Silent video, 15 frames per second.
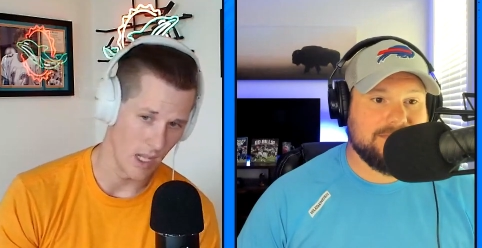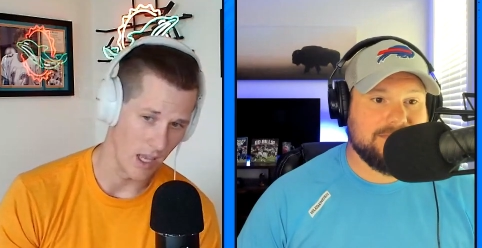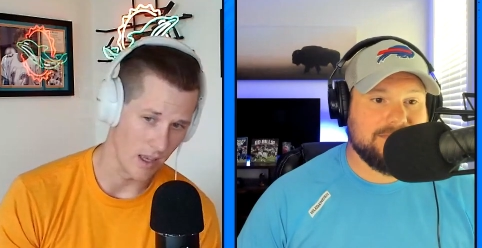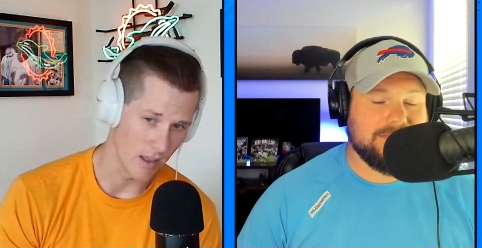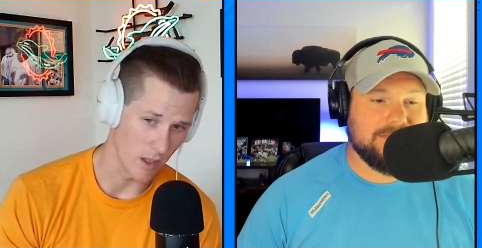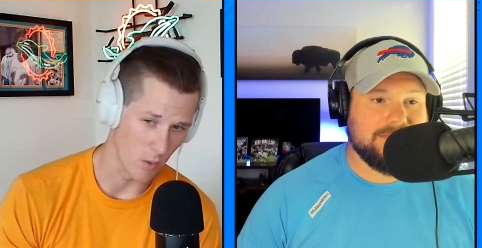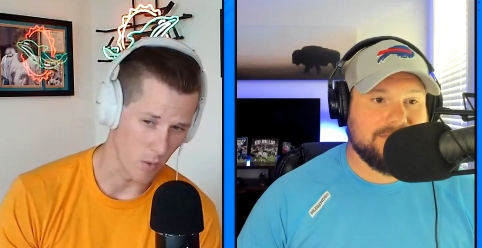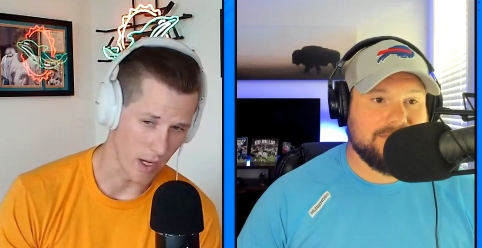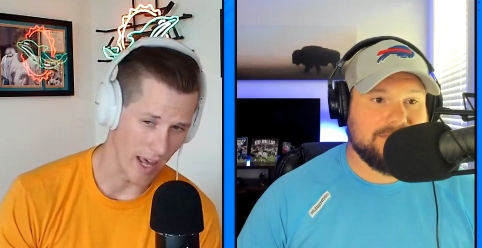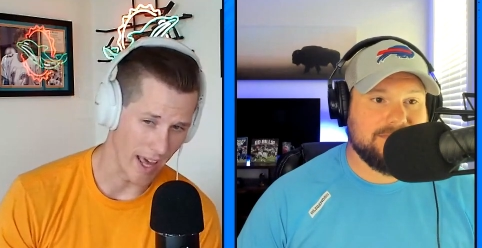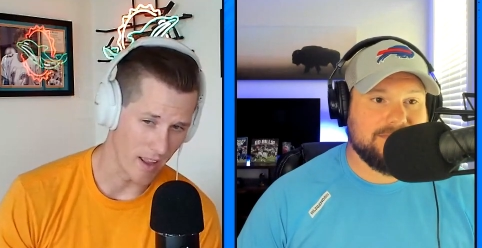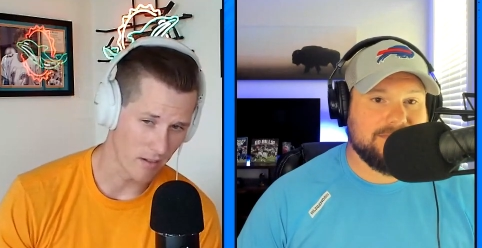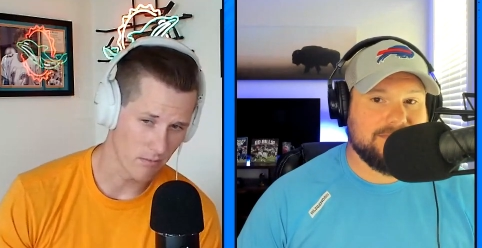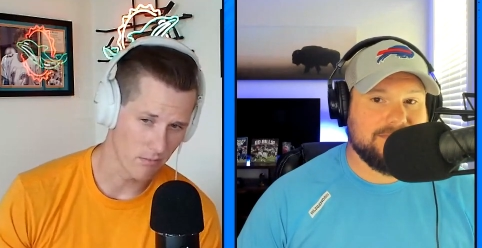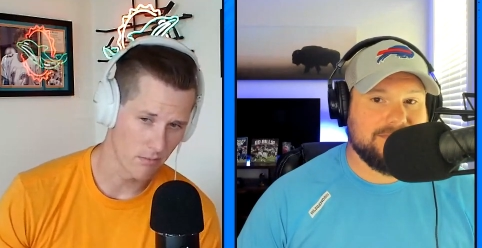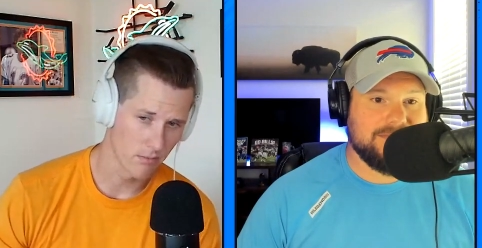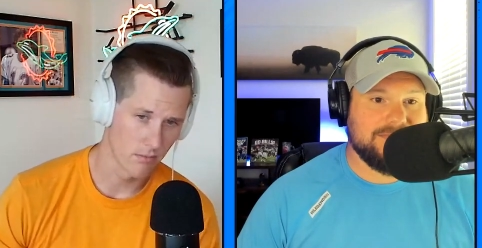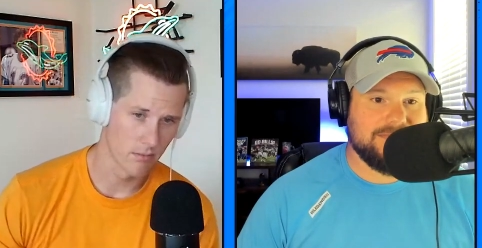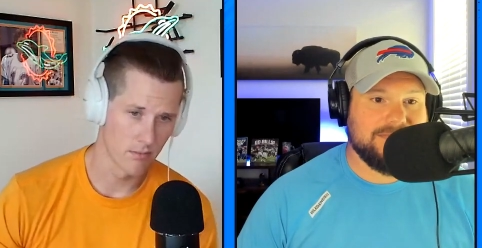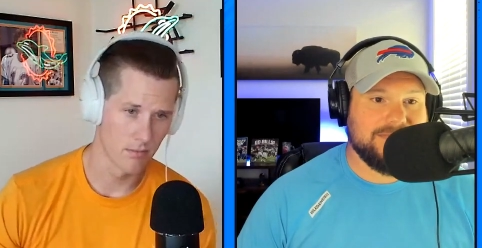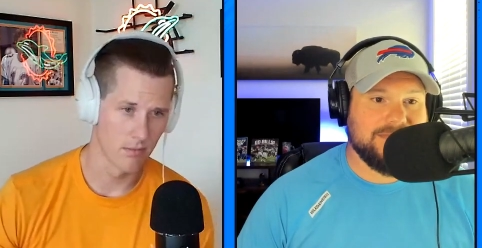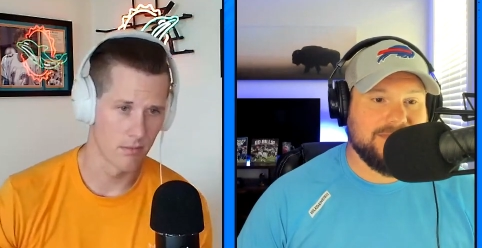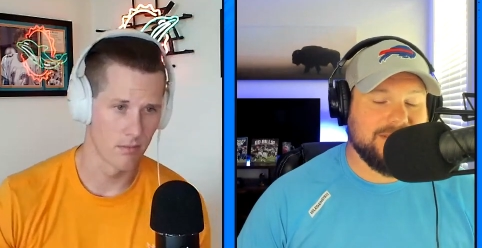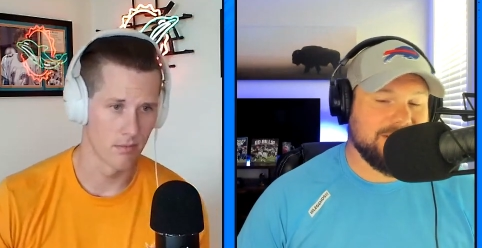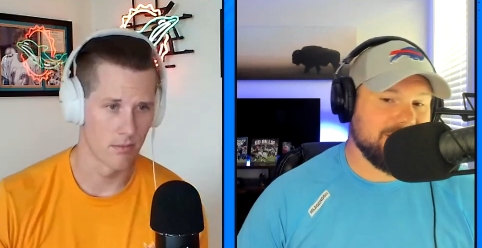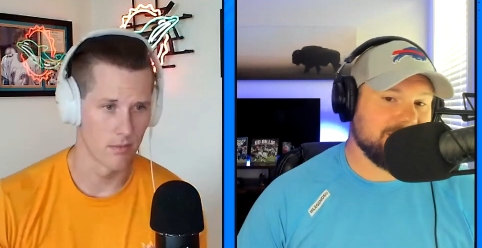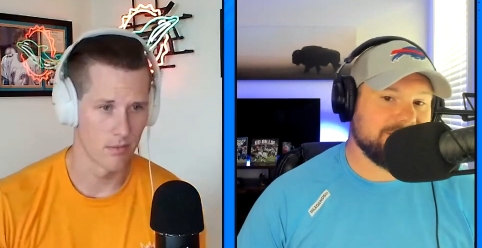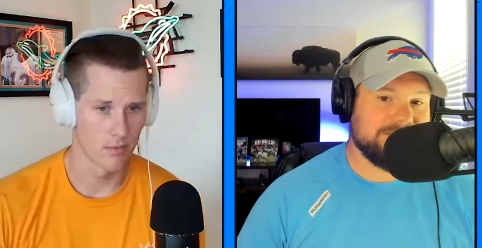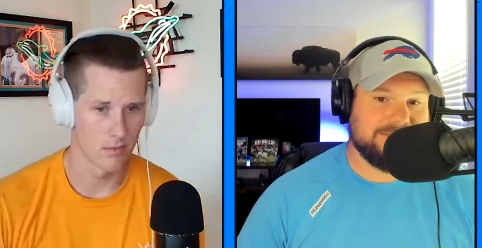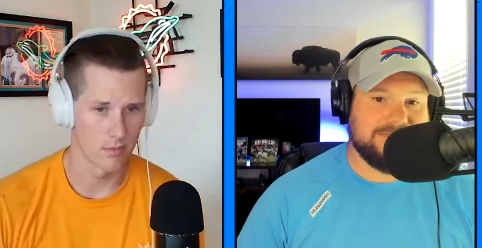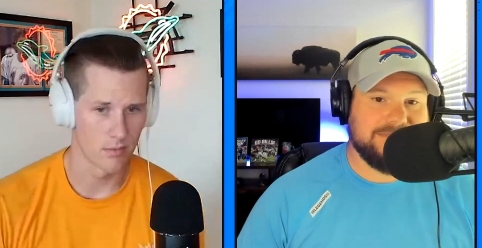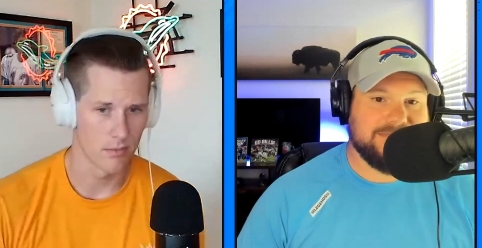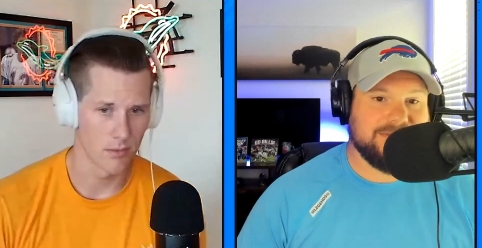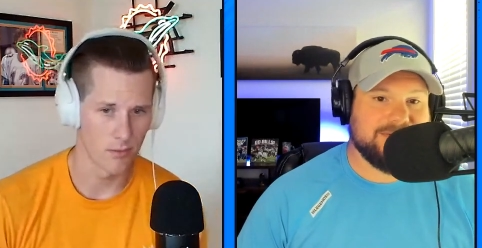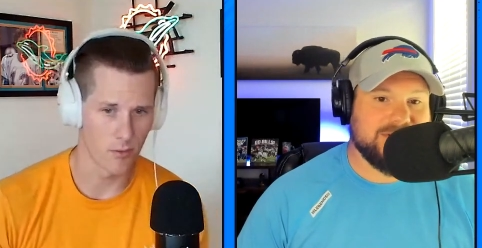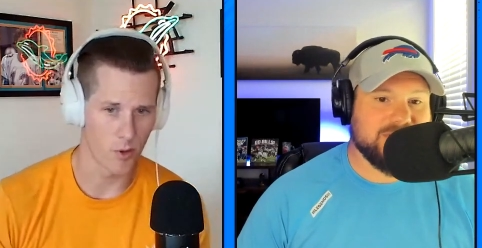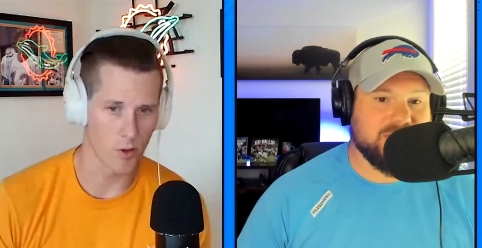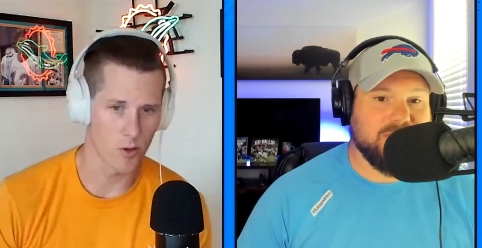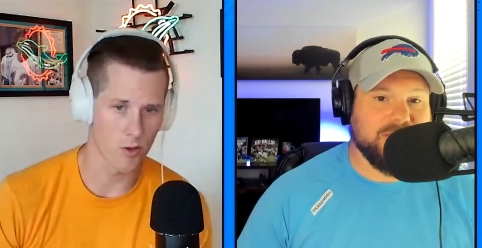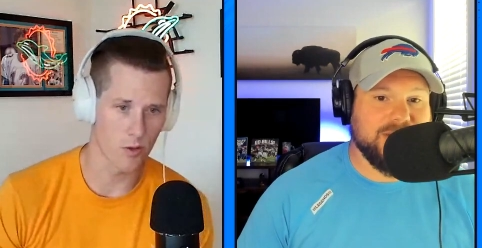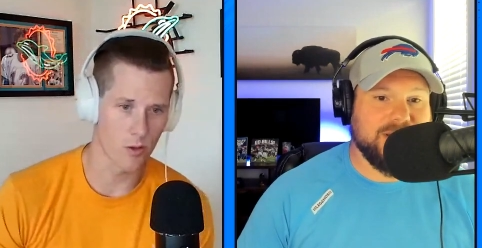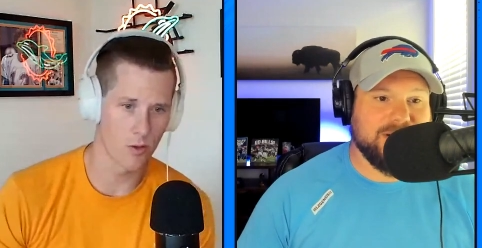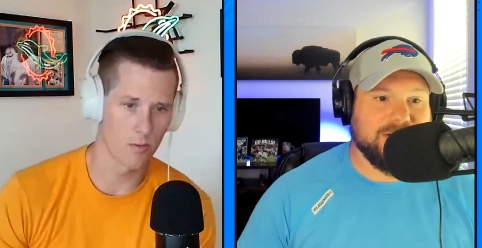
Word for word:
Speaker 1: Anything you want to add? Just First over group.